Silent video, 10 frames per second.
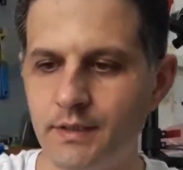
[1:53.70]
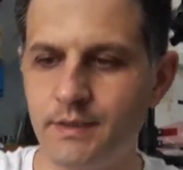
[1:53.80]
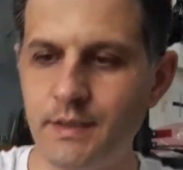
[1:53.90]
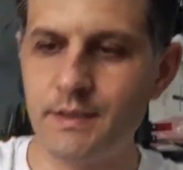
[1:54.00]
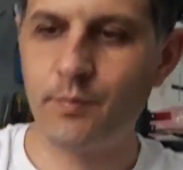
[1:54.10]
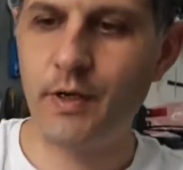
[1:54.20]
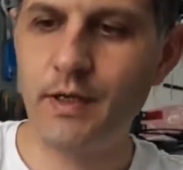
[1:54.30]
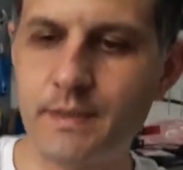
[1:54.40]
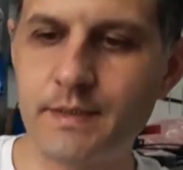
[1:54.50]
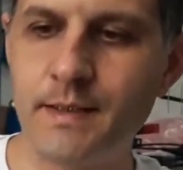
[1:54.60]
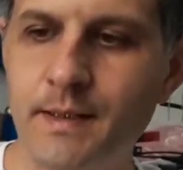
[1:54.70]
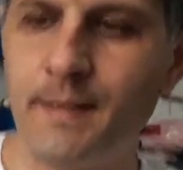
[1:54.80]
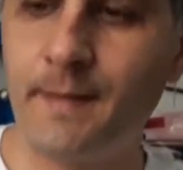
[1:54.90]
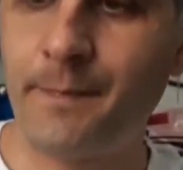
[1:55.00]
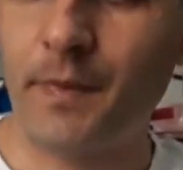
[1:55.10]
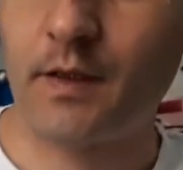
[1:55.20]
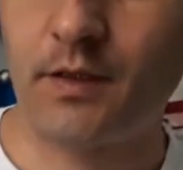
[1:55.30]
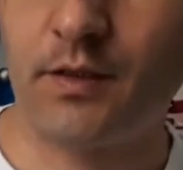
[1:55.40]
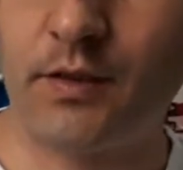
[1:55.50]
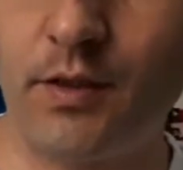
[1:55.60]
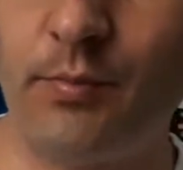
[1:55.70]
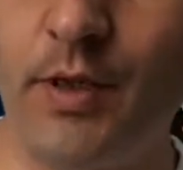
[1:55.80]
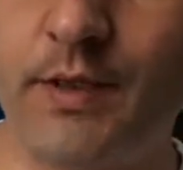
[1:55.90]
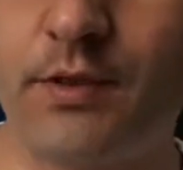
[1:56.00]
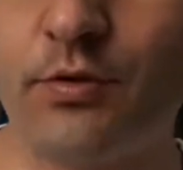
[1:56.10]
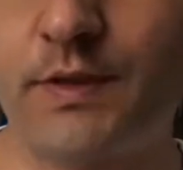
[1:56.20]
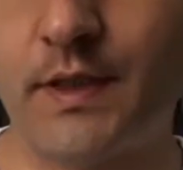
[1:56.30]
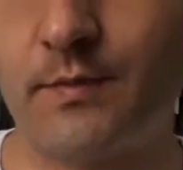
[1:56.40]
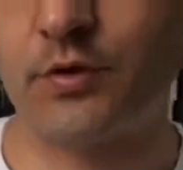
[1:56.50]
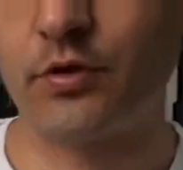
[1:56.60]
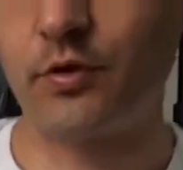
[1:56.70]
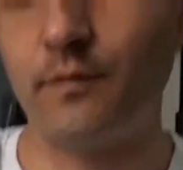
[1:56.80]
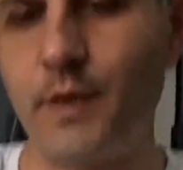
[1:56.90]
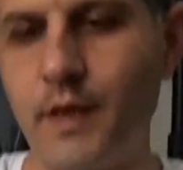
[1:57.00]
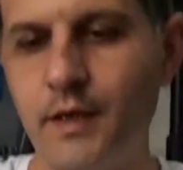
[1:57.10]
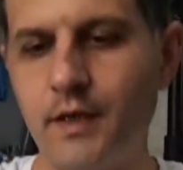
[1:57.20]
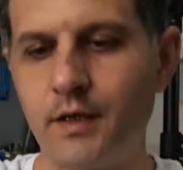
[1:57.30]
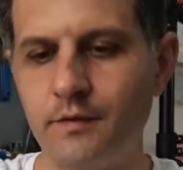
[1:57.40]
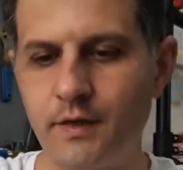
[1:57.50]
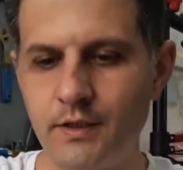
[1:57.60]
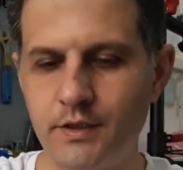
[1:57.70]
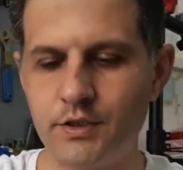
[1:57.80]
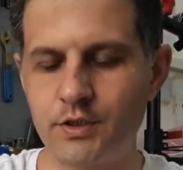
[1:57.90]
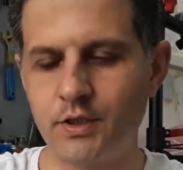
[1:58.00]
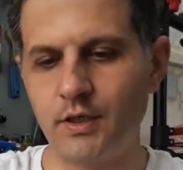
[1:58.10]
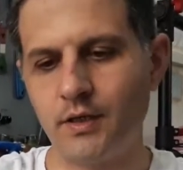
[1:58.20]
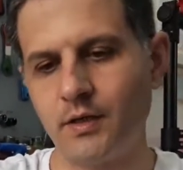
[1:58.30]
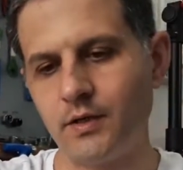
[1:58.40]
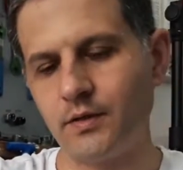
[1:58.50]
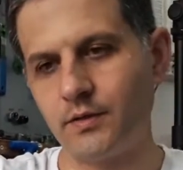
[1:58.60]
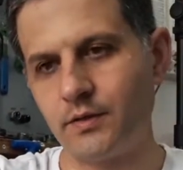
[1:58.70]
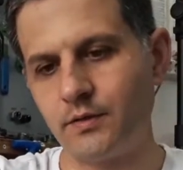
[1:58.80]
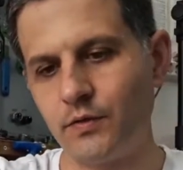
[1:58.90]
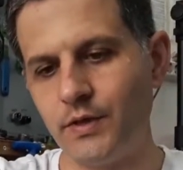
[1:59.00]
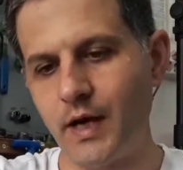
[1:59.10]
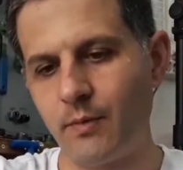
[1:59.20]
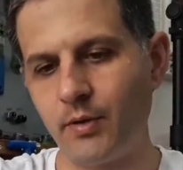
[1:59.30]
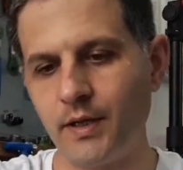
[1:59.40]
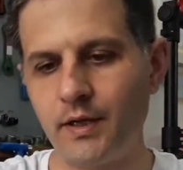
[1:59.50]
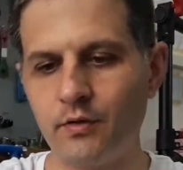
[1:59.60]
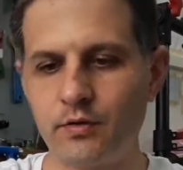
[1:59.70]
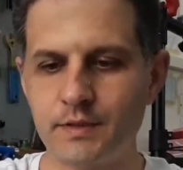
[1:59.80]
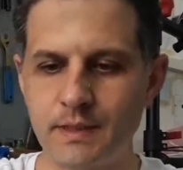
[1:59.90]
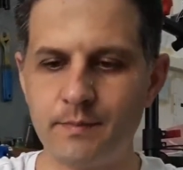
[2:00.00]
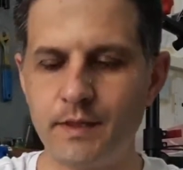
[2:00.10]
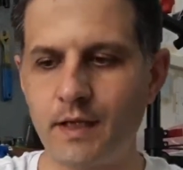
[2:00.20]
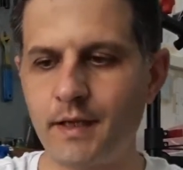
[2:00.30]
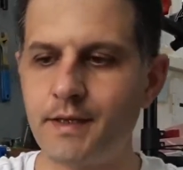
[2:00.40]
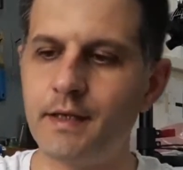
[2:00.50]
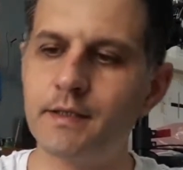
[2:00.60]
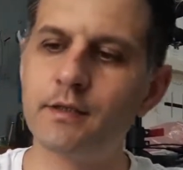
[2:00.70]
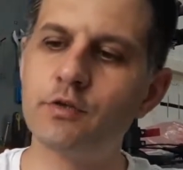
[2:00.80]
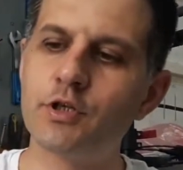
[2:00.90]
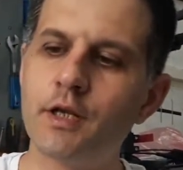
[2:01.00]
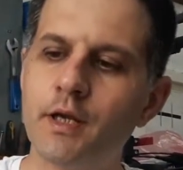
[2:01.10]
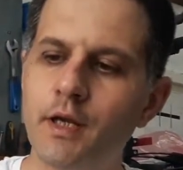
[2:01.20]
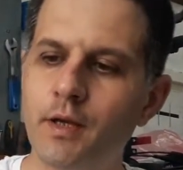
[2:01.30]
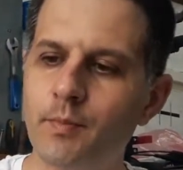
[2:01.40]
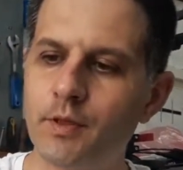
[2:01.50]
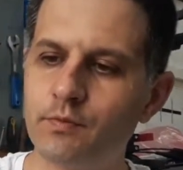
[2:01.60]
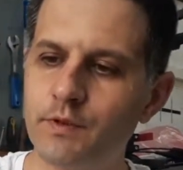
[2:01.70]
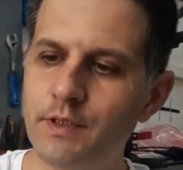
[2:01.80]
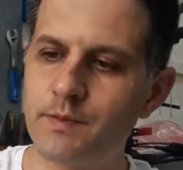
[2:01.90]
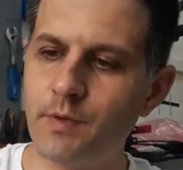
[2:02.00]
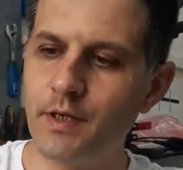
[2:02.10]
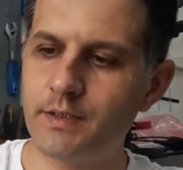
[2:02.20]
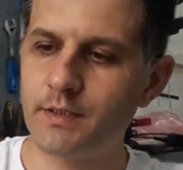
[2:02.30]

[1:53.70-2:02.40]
disc brakes, rim brakes use some sort of mechanical advantage, doubling or something like that usually, but with disc brakes